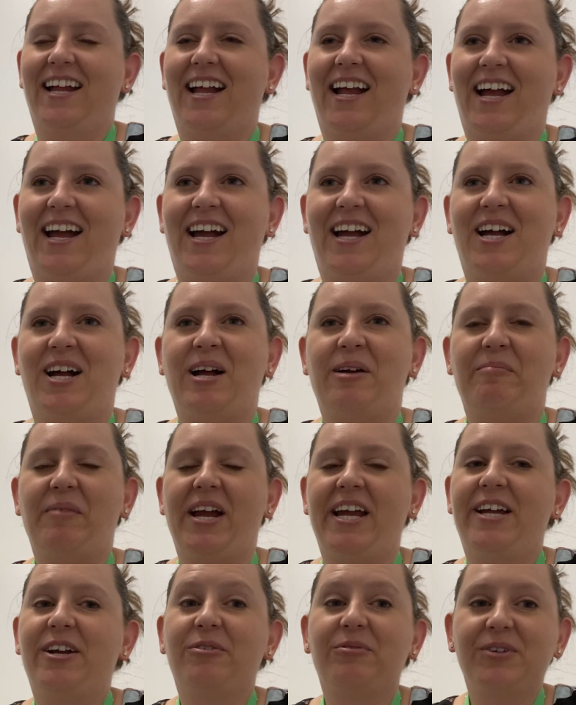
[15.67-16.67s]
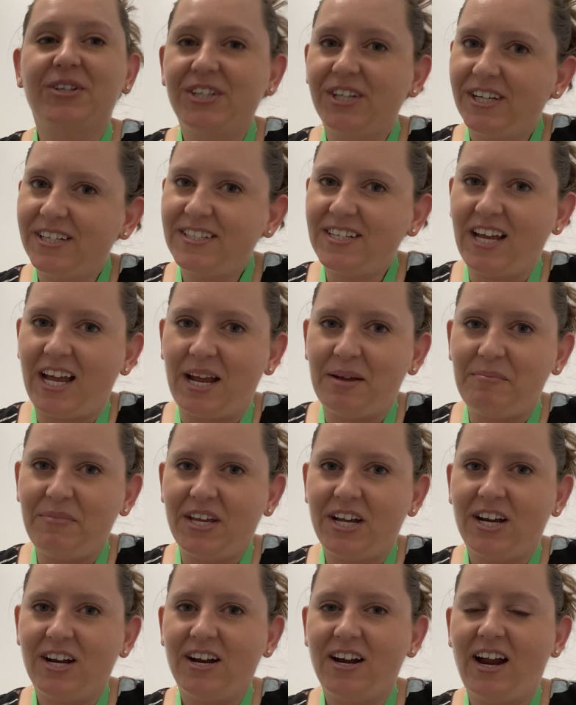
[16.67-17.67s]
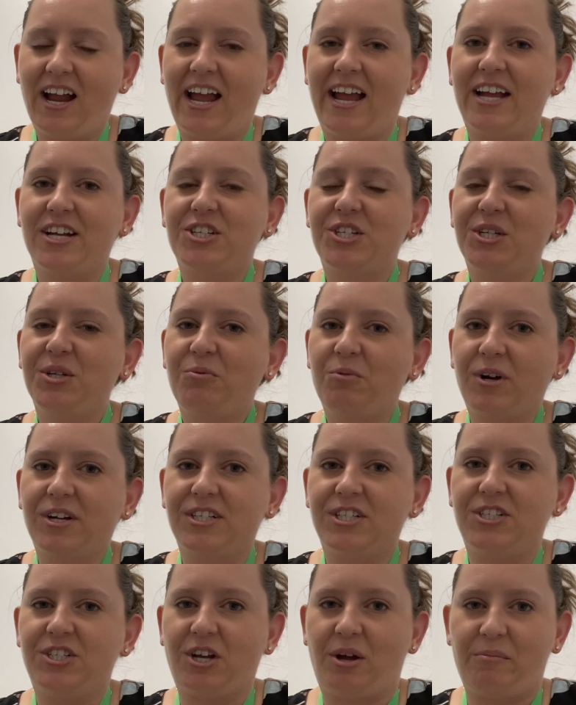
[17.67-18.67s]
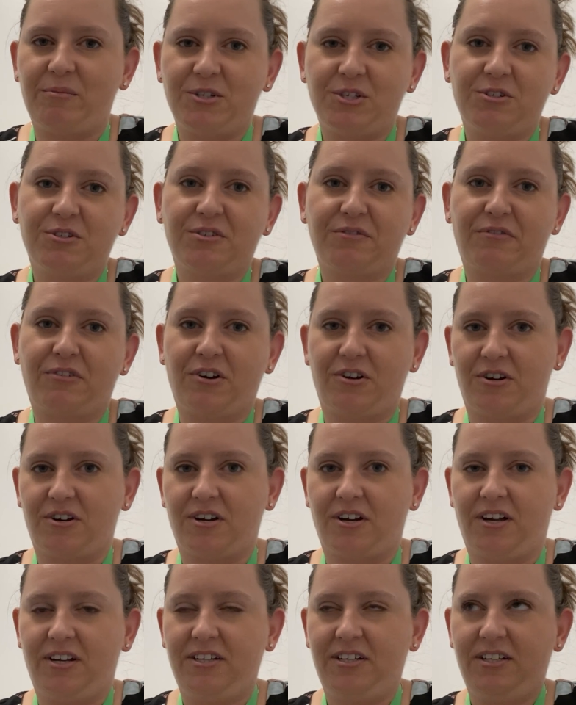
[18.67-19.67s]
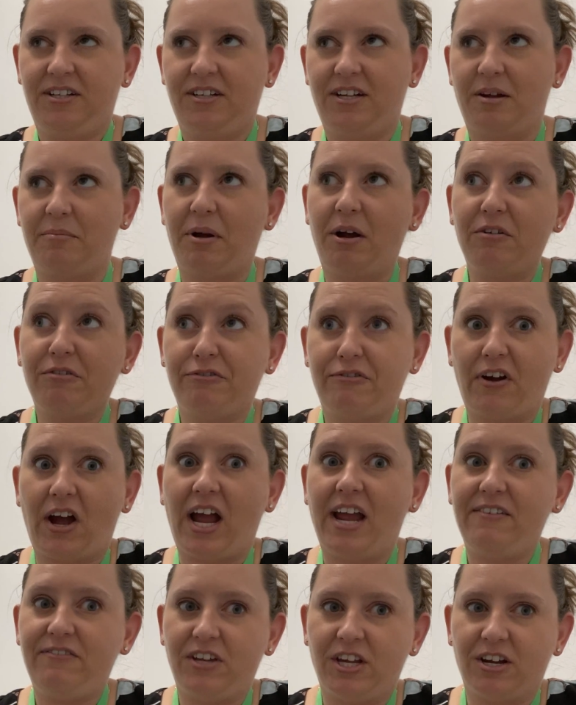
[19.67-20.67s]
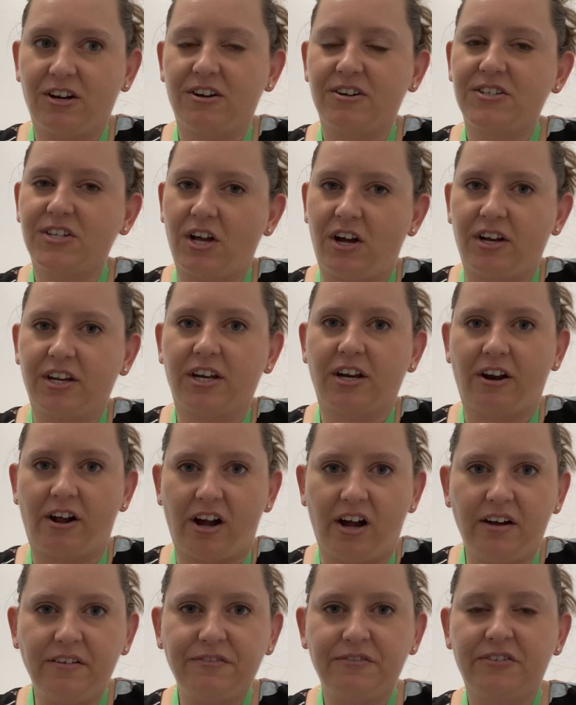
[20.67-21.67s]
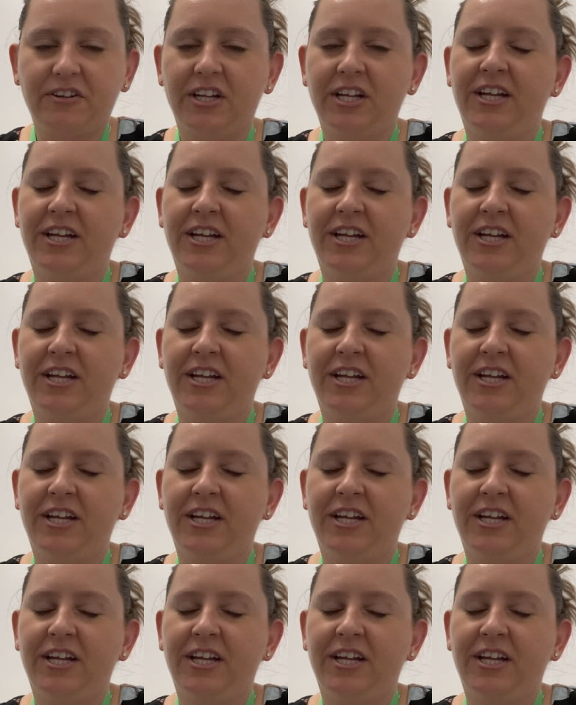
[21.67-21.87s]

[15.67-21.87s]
Um, I had a really good time there. I actually worked at Jamba Juice for about five years on and off.